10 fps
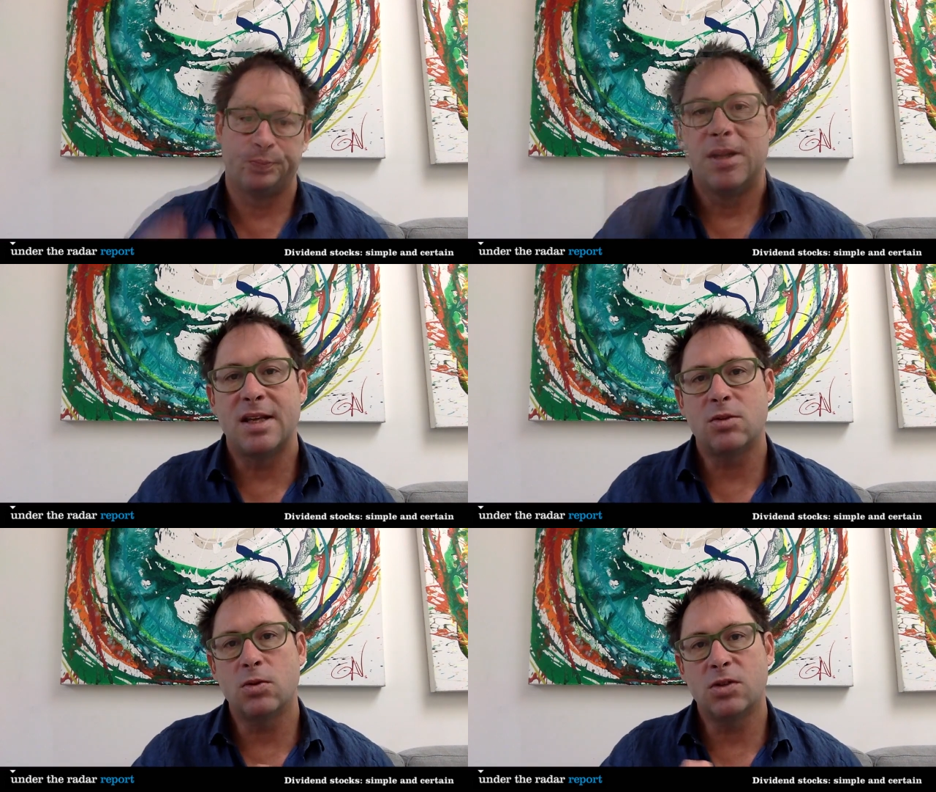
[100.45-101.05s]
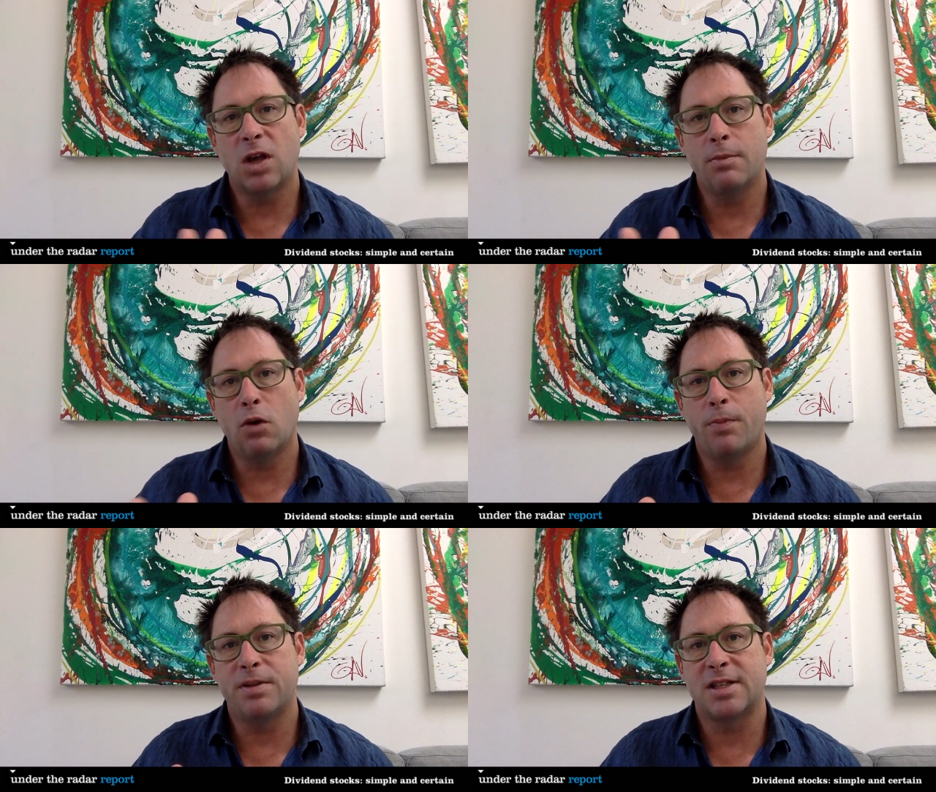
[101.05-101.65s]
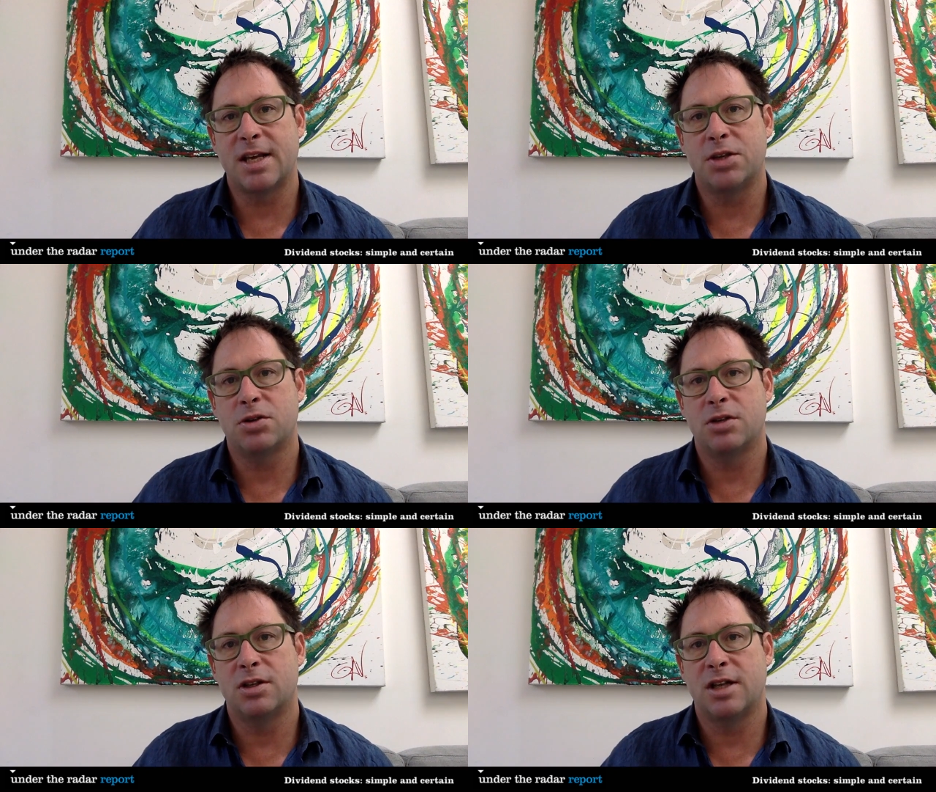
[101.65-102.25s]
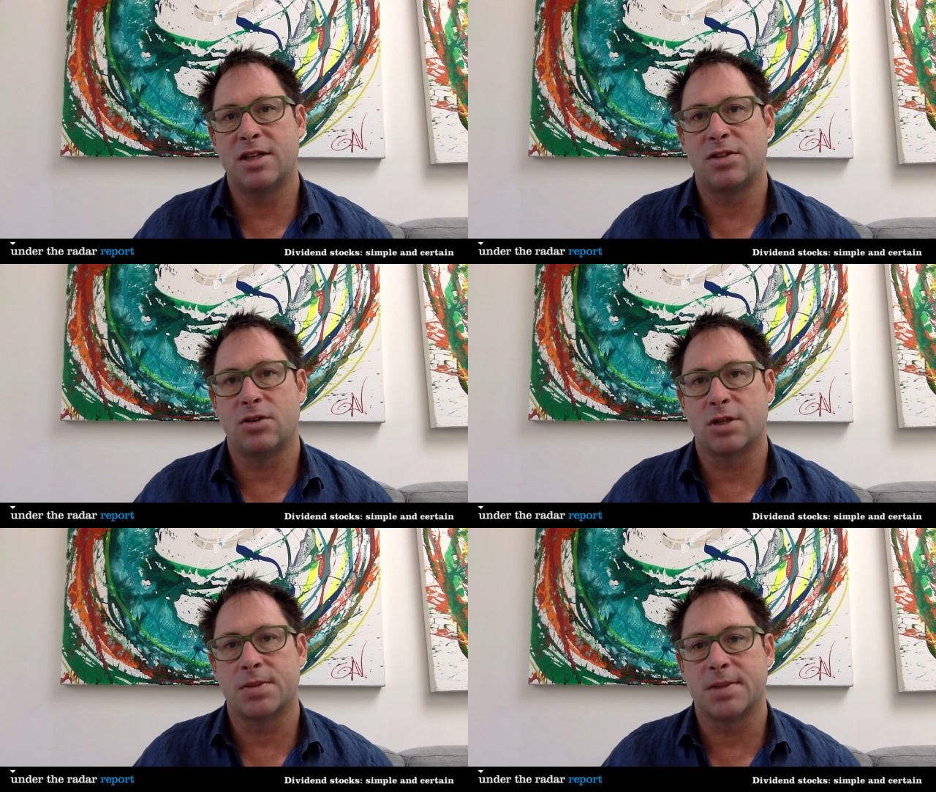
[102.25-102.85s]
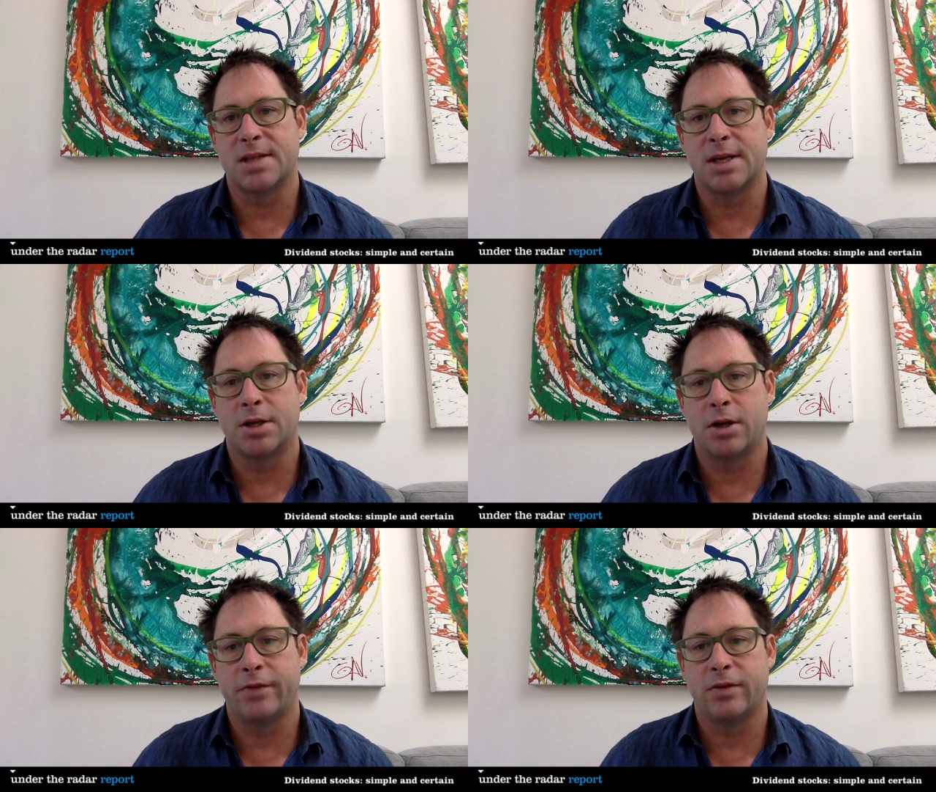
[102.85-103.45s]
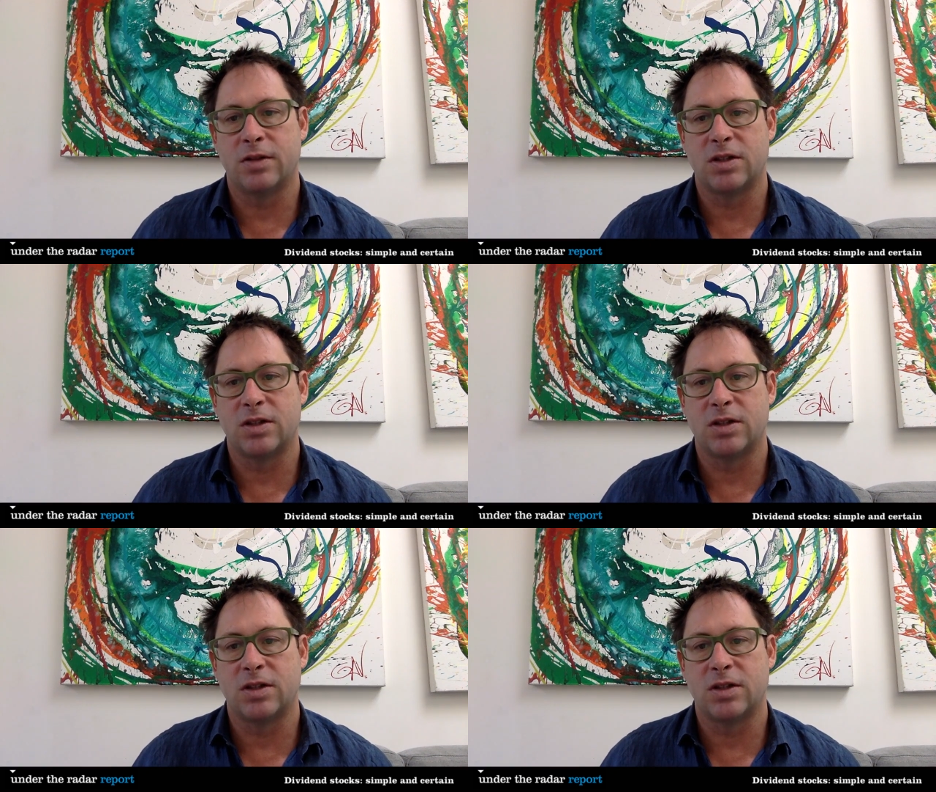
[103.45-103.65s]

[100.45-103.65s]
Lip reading: There's also more potential in these stocks for takeover,